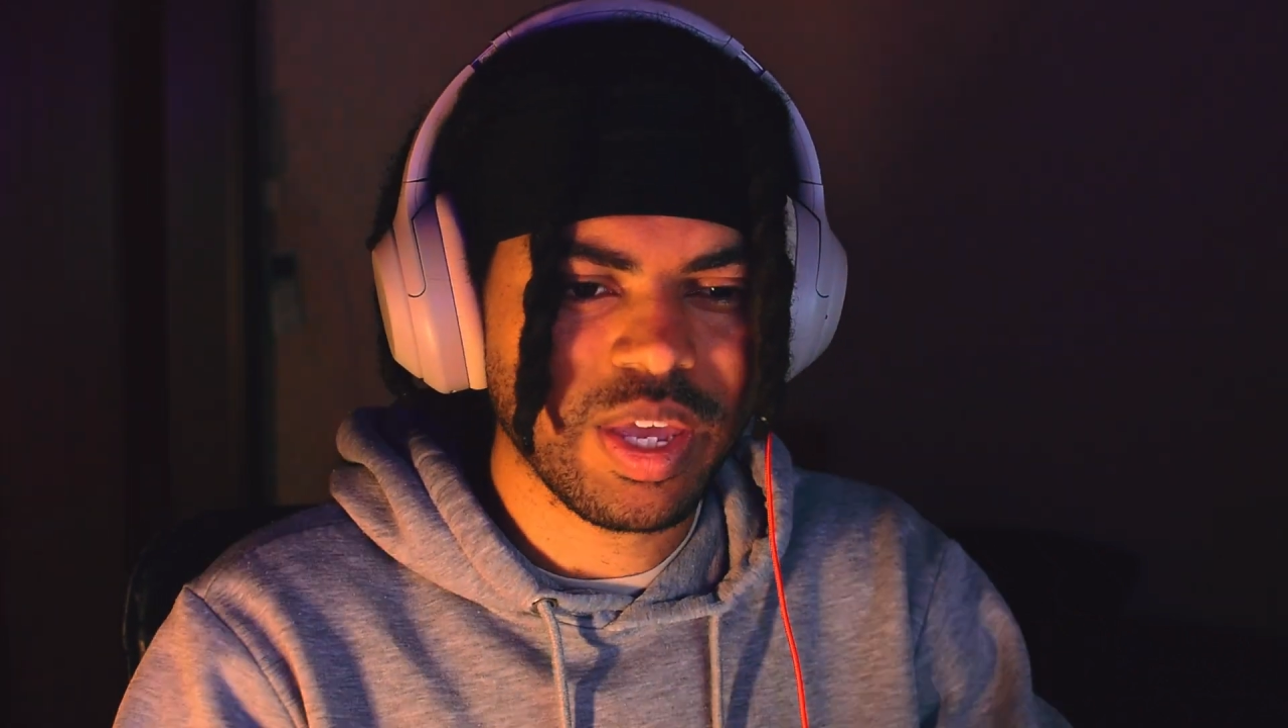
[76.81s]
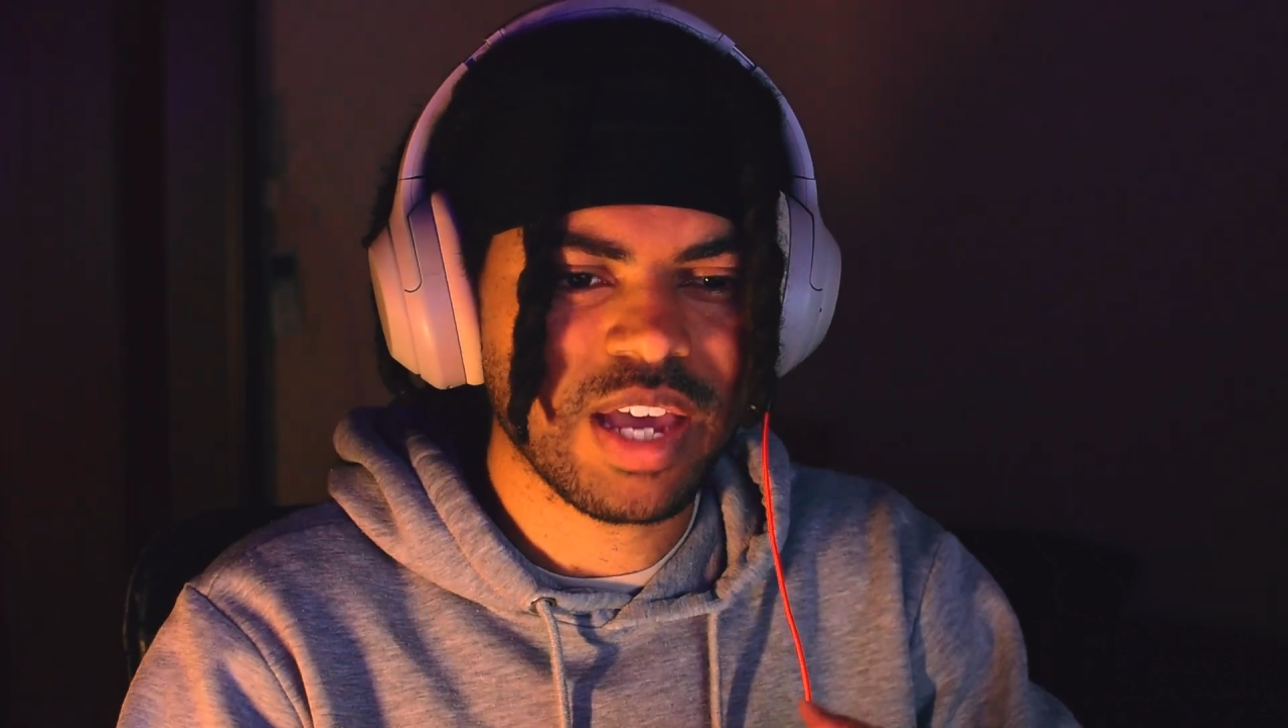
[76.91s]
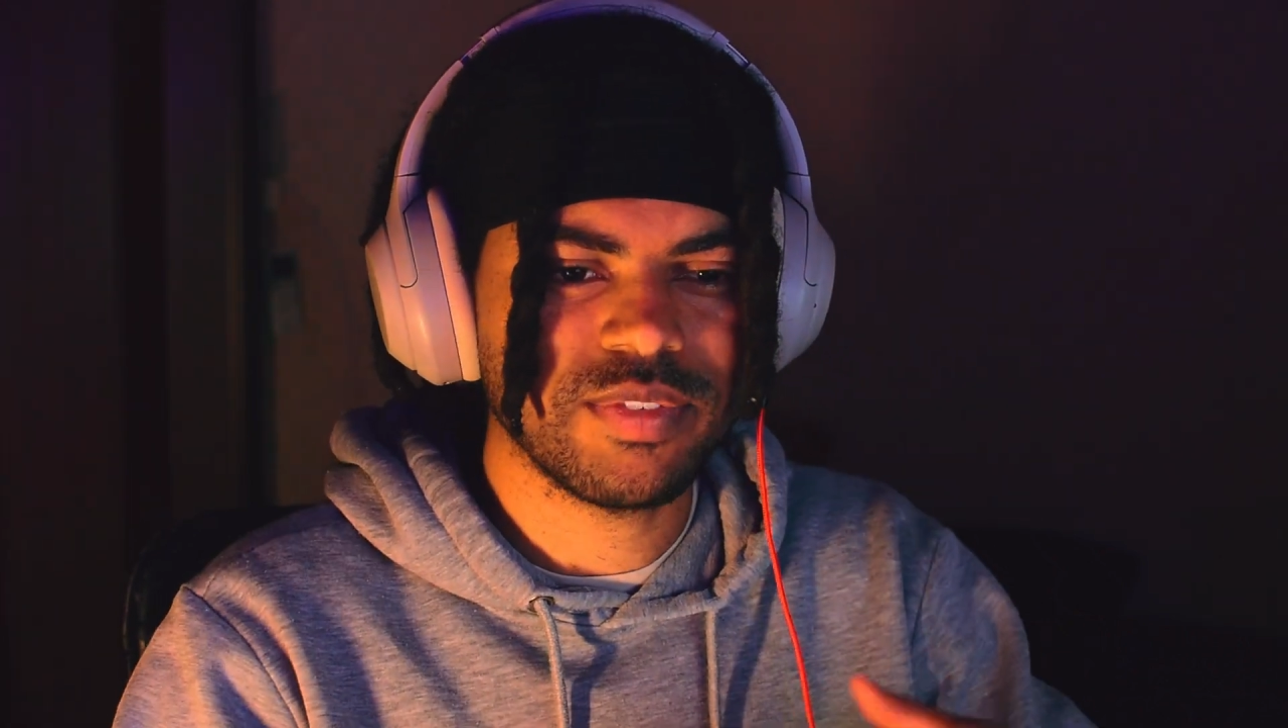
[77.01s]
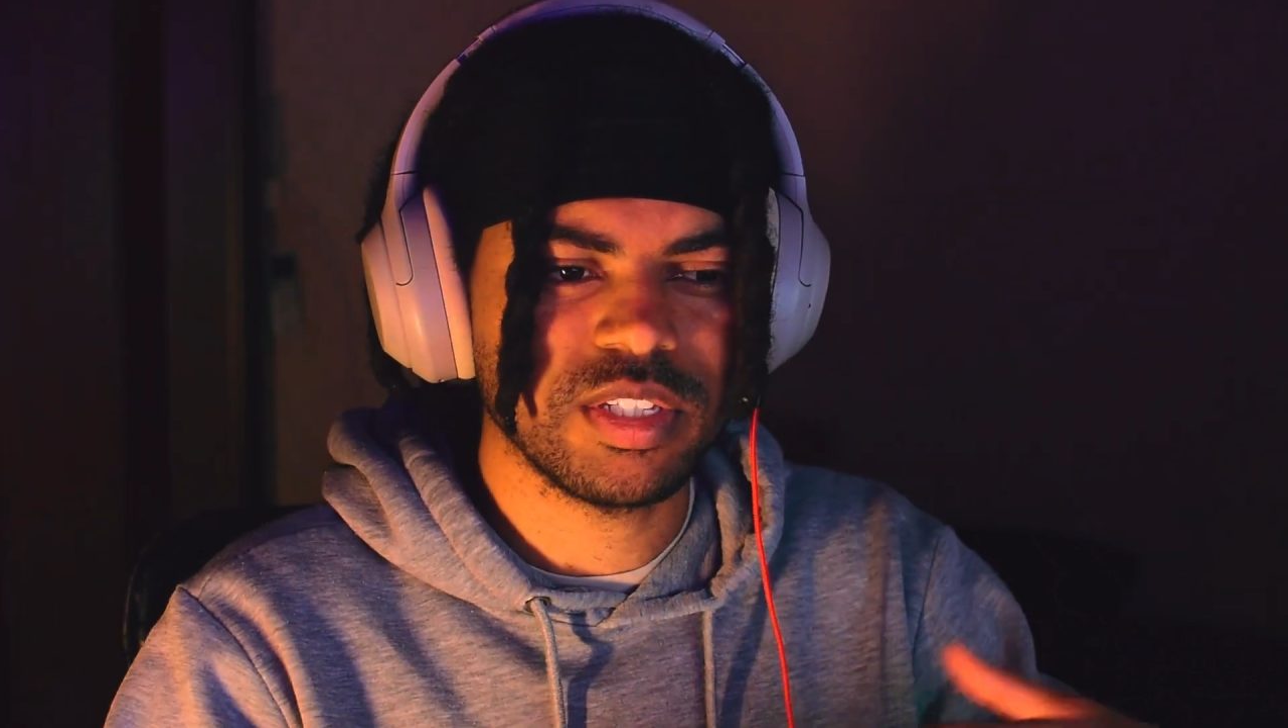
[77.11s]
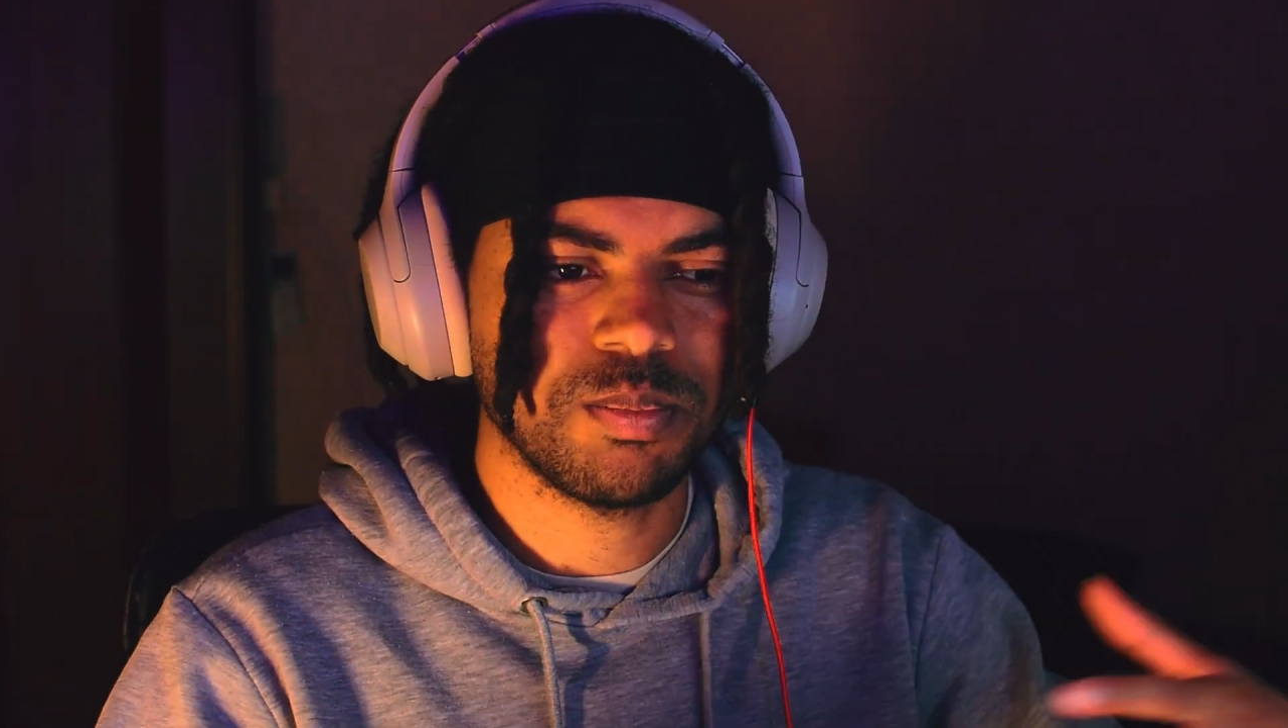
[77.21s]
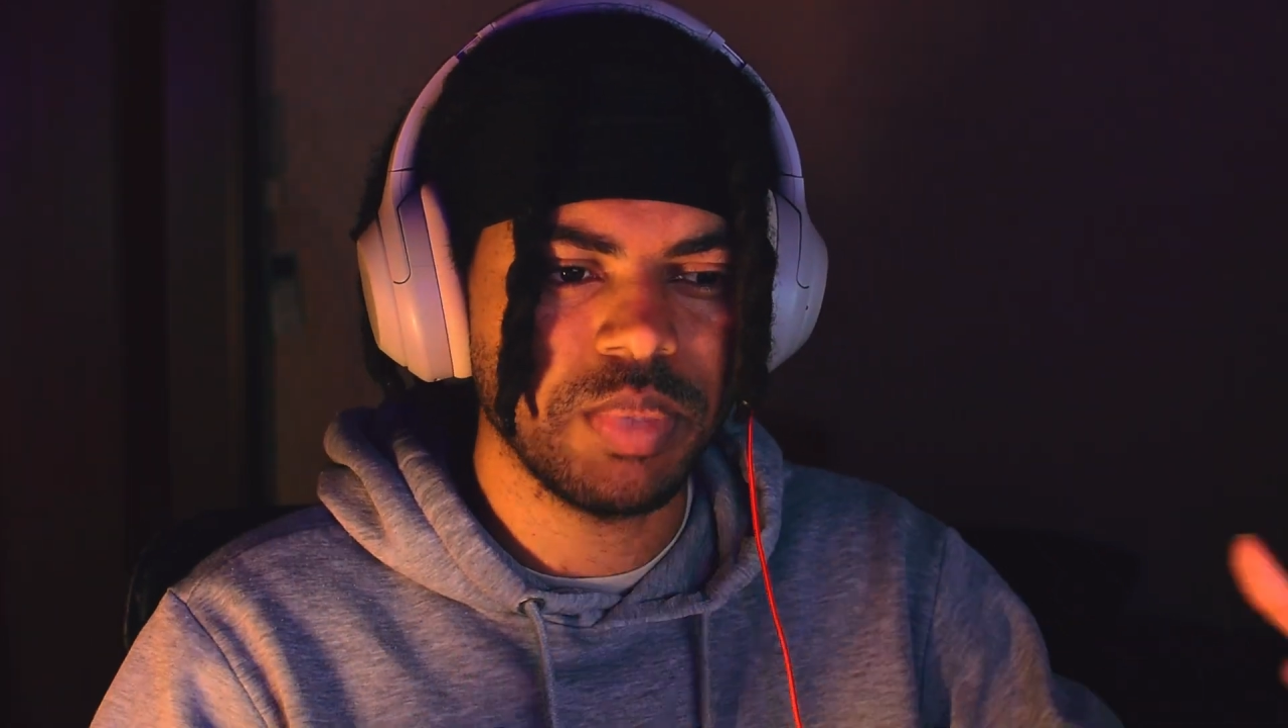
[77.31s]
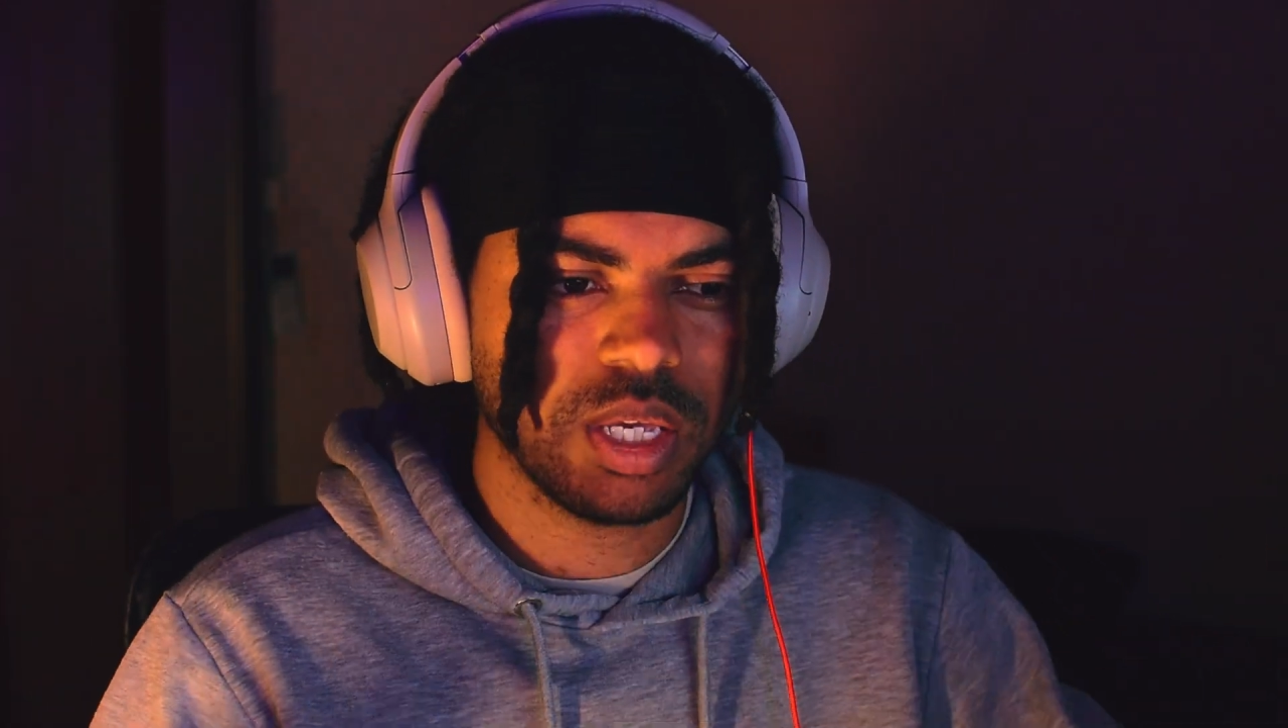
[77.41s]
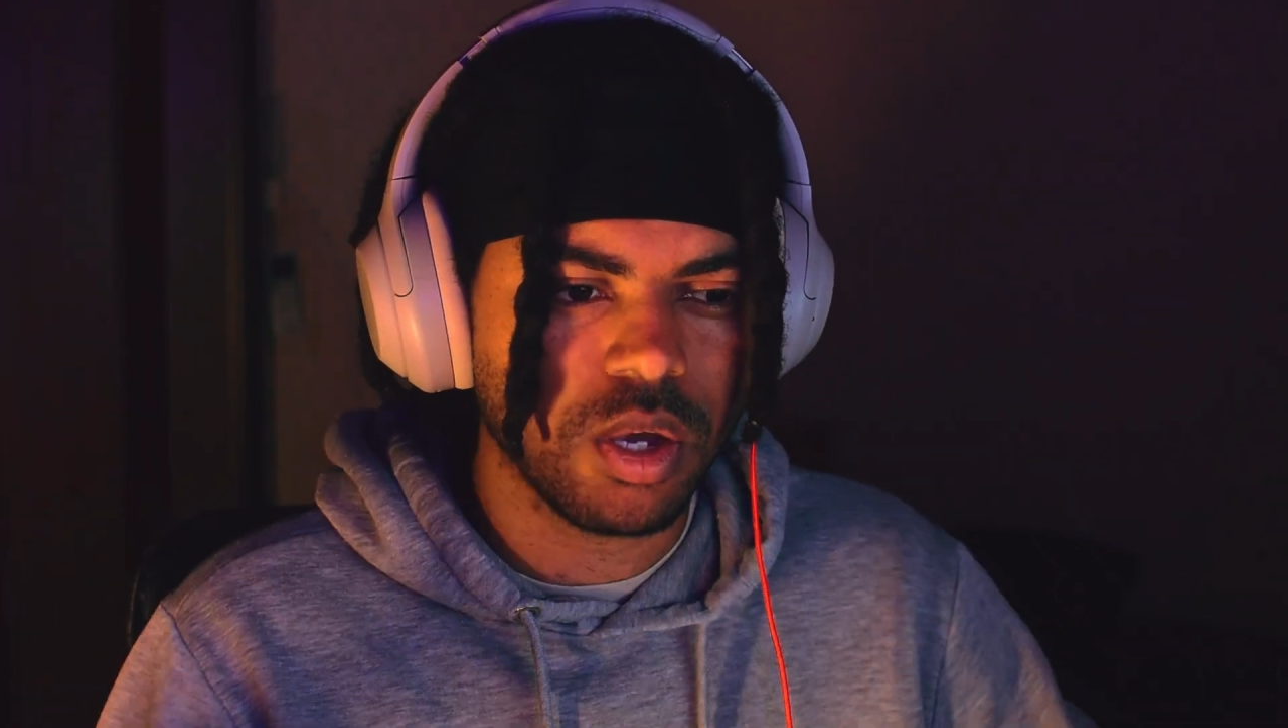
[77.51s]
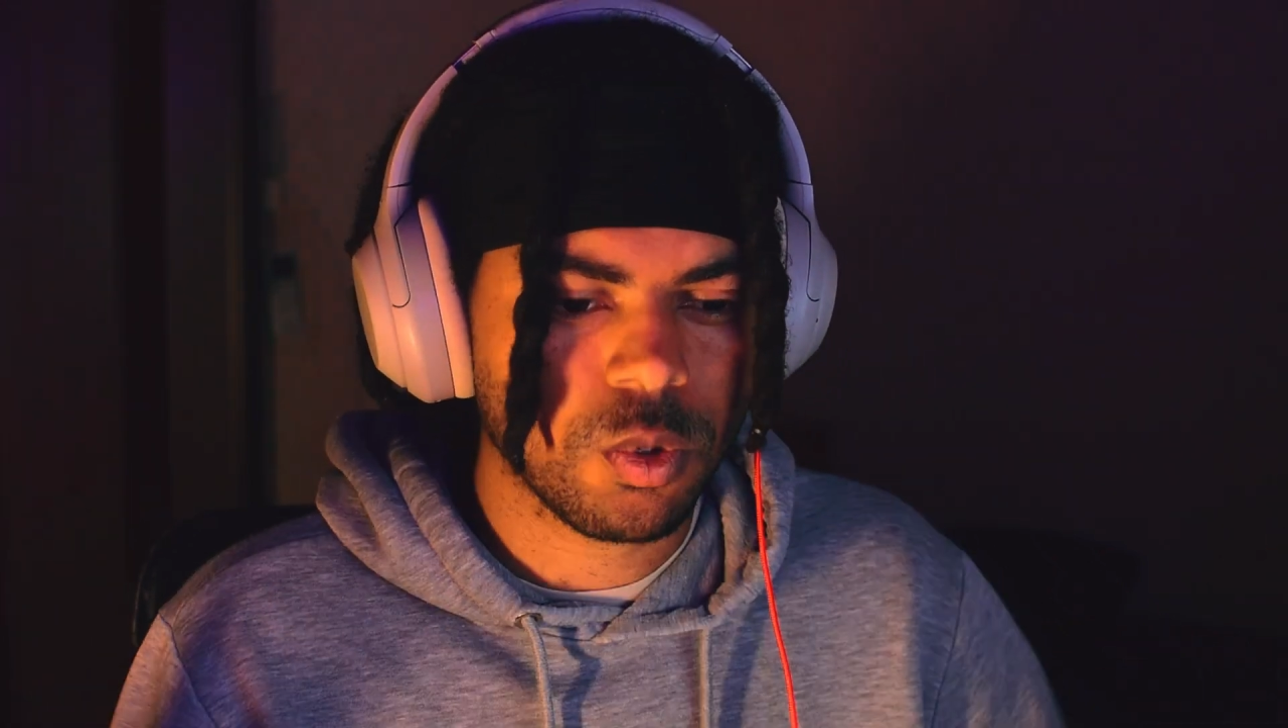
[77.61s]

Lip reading: have this big